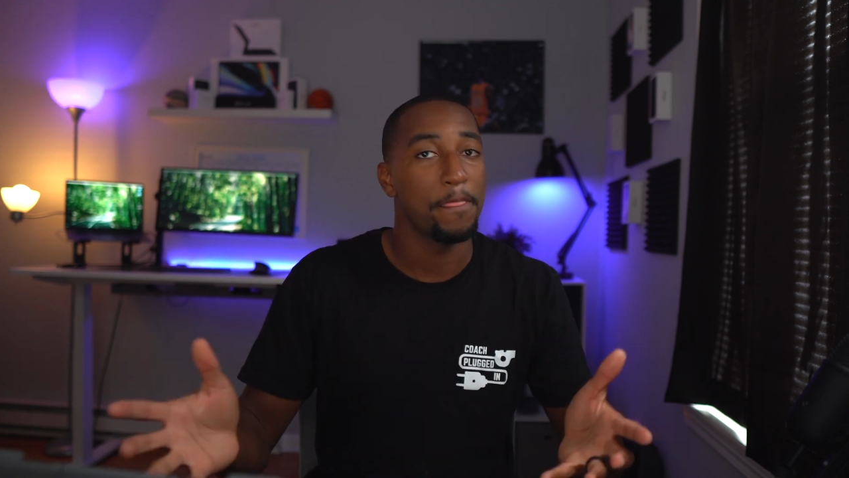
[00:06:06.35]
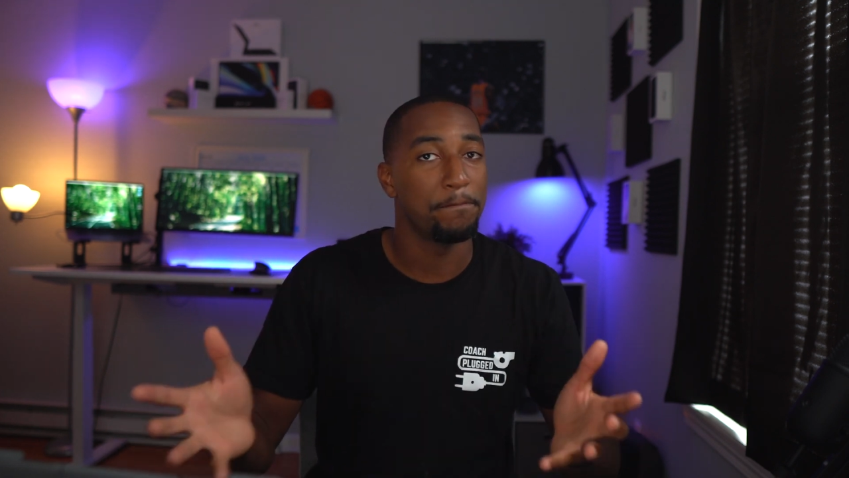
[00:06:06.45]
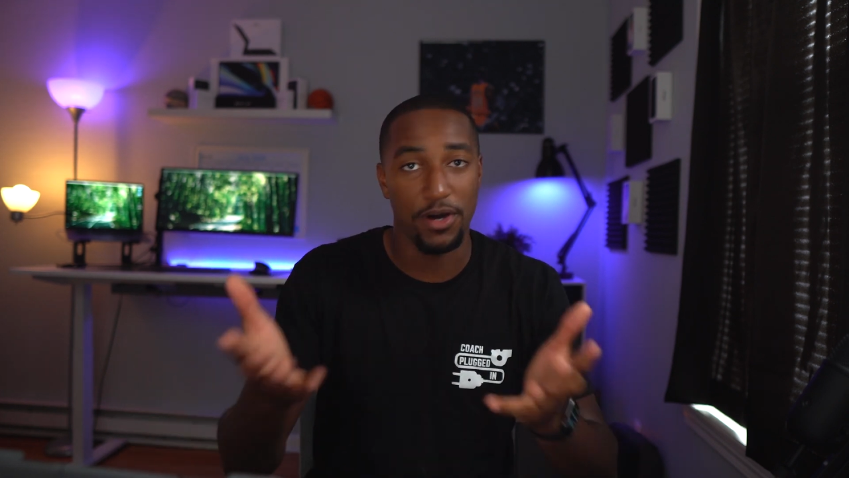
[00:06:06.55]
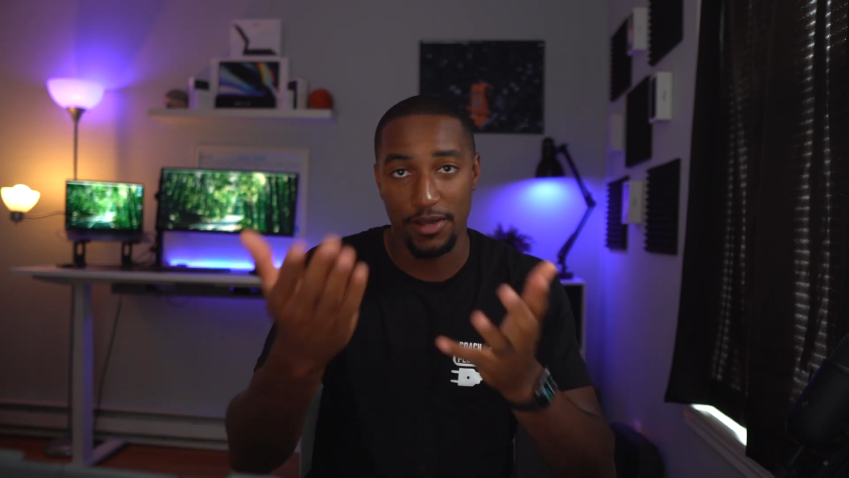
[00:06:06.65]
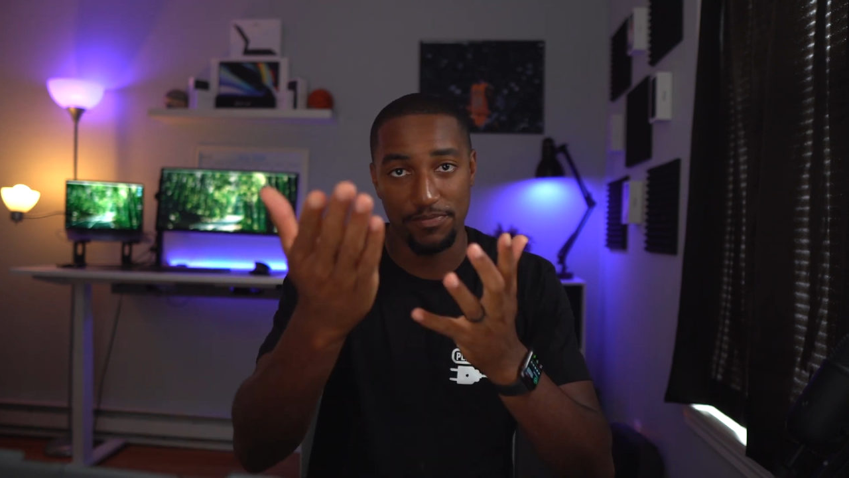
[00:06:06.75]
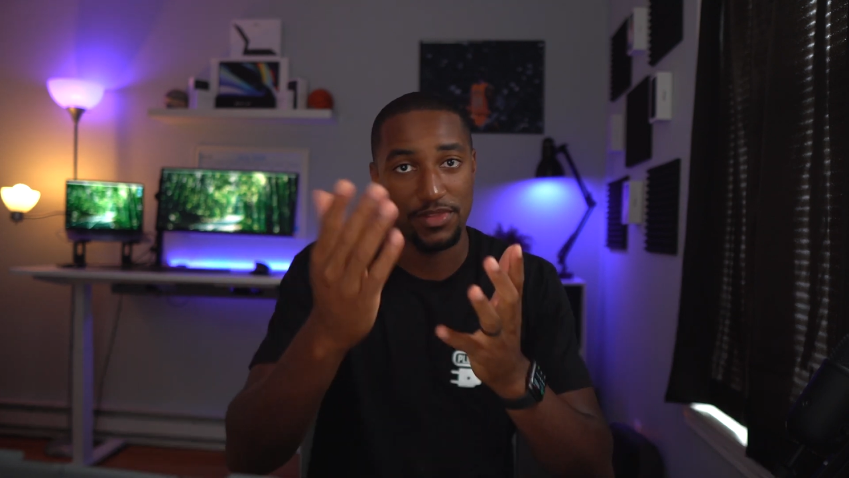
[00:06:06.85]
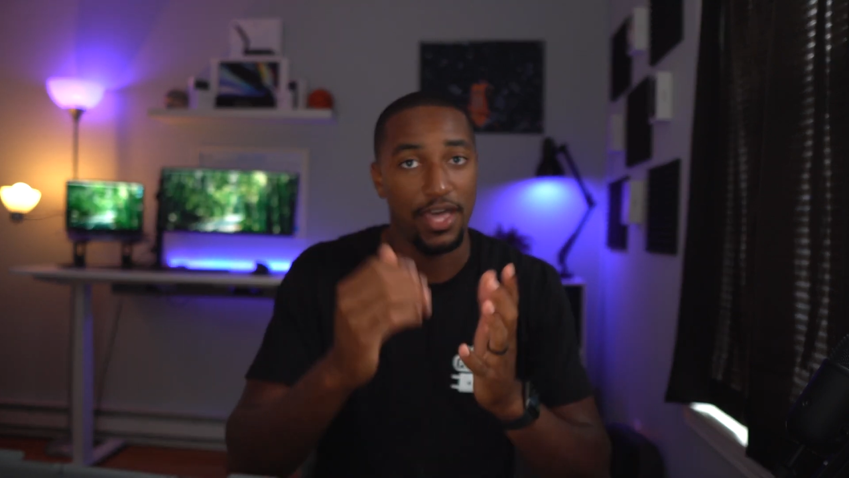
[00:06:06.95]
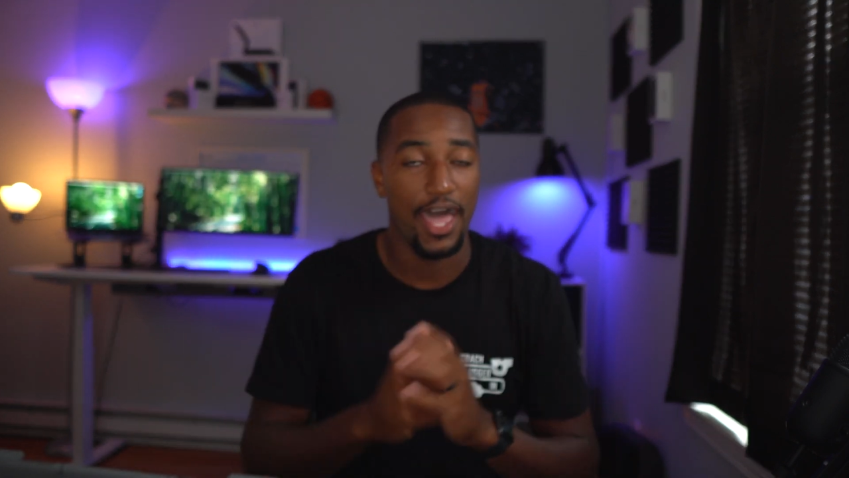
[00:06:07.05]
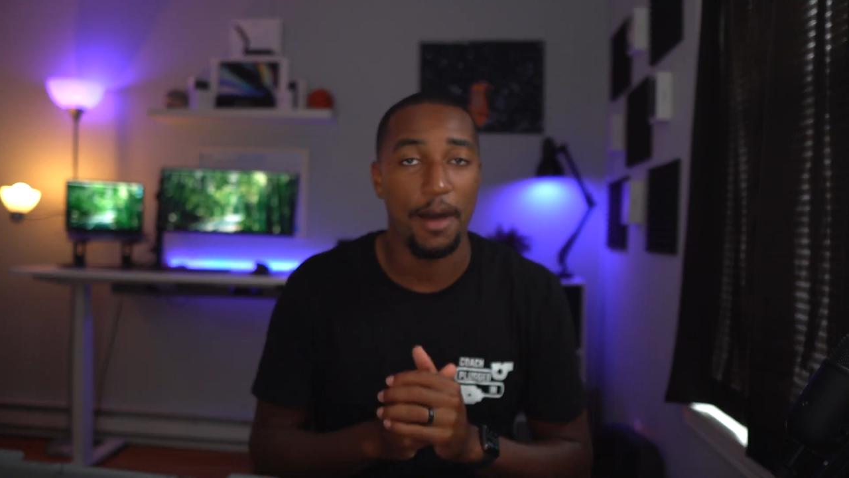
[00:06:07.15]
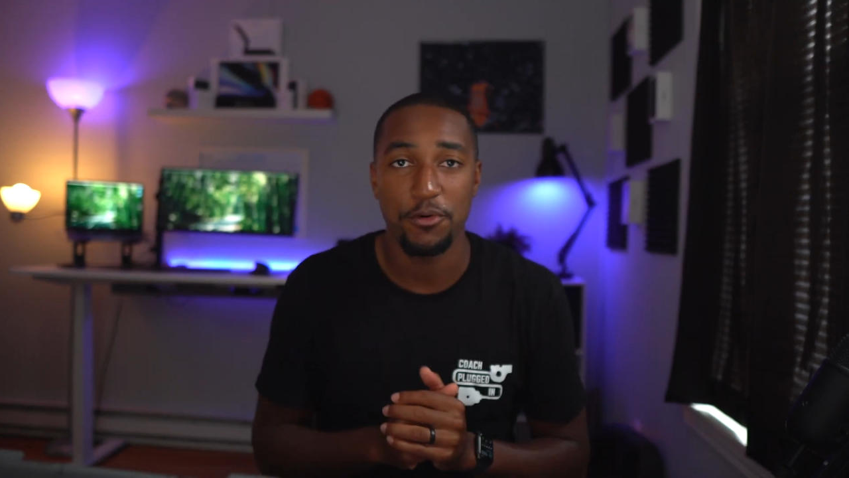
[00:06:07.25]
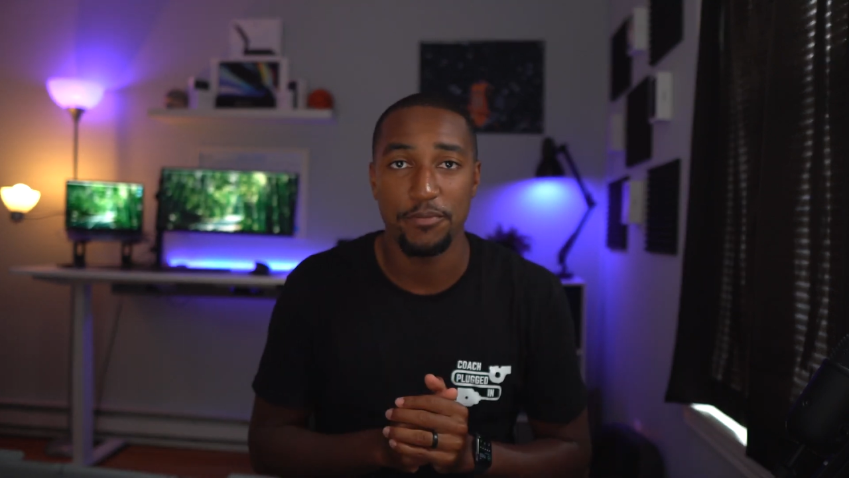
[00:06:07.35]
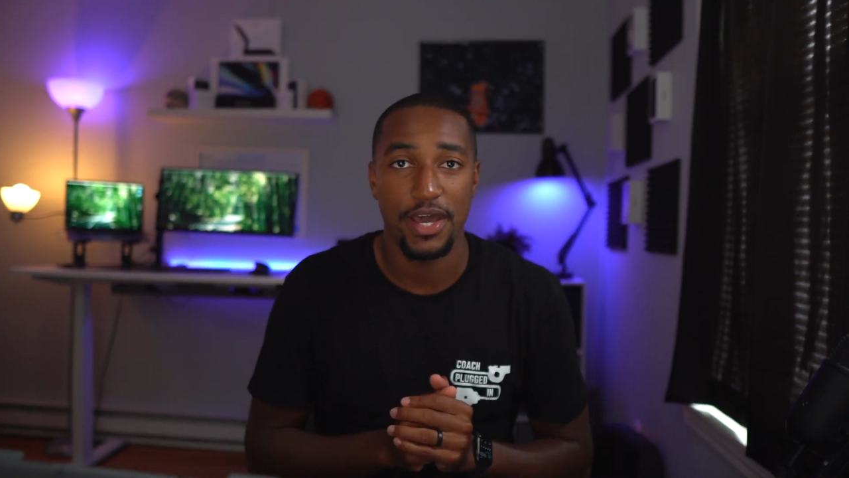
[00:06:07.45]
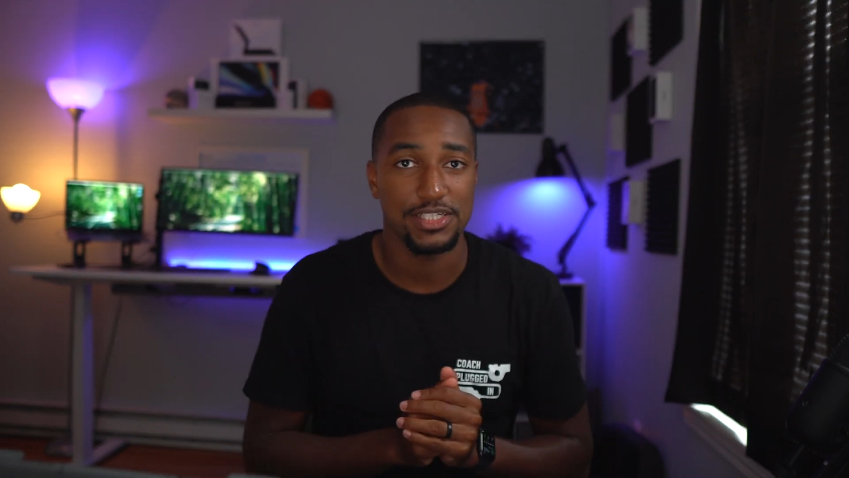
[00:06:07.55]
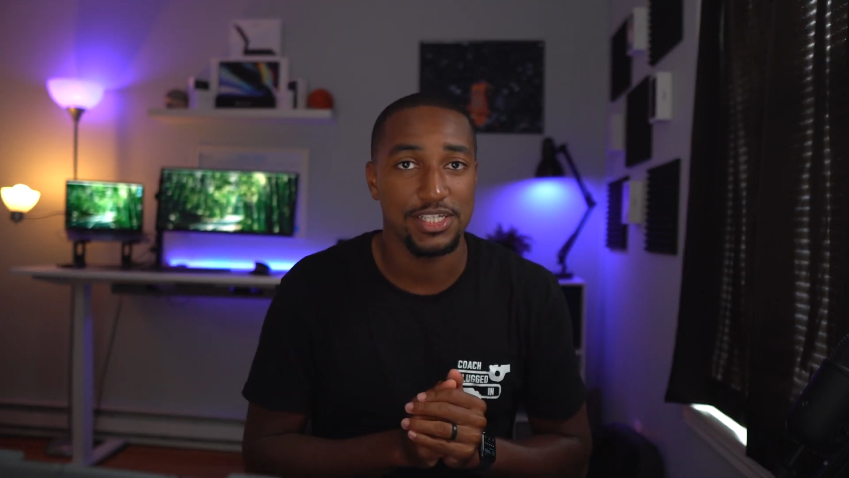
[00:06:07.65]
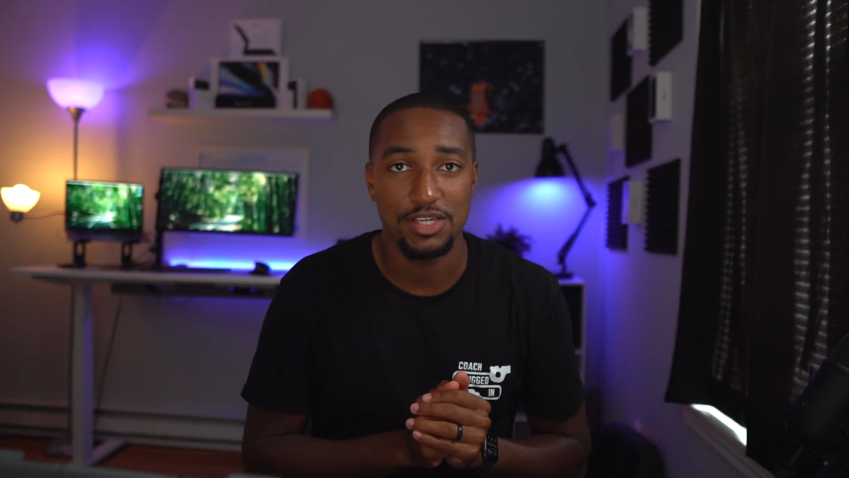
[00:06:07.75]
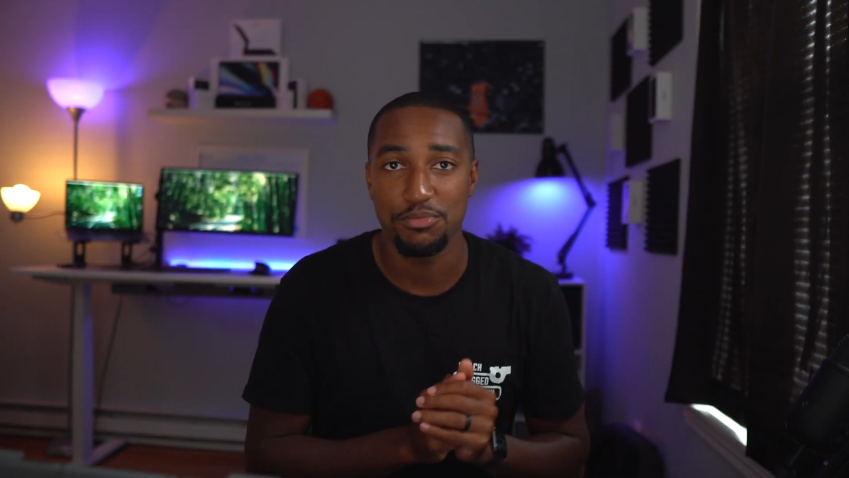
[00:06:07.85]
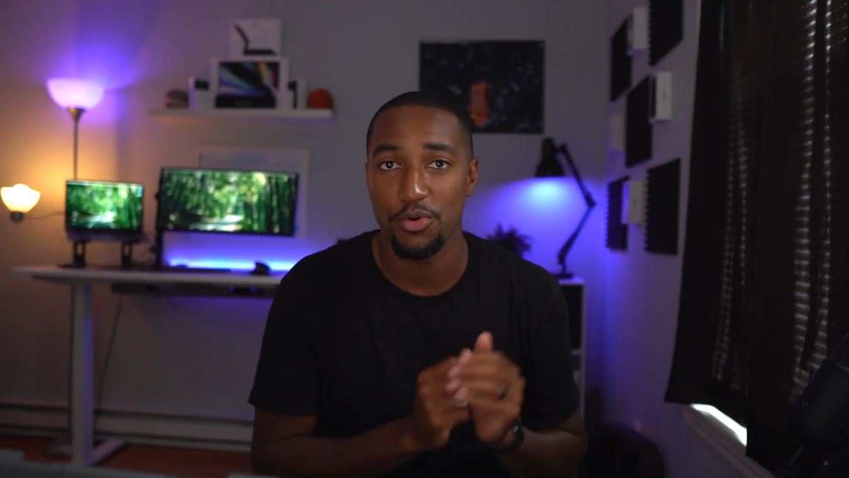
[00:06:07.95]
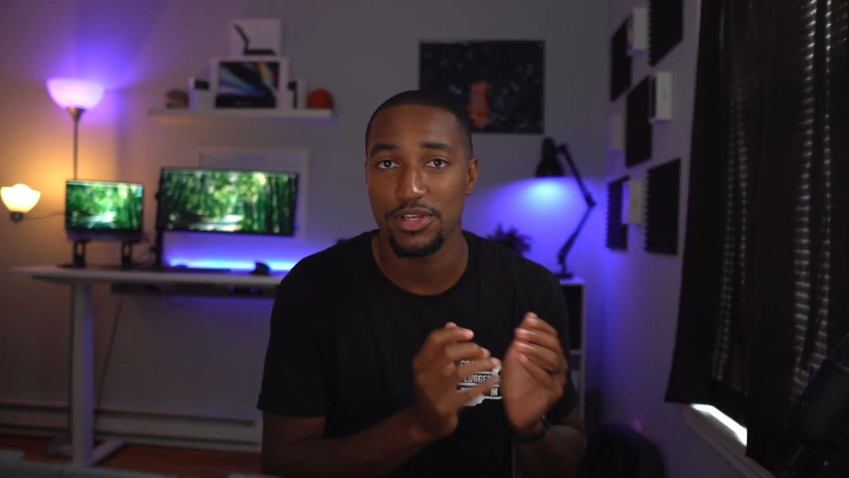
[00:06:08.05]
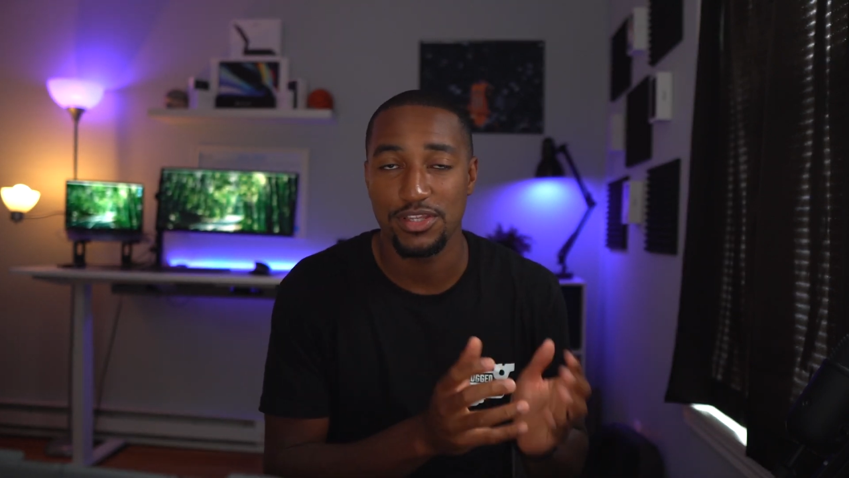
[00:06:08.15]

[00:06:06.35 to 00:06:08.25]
But Apple Magic Keyboard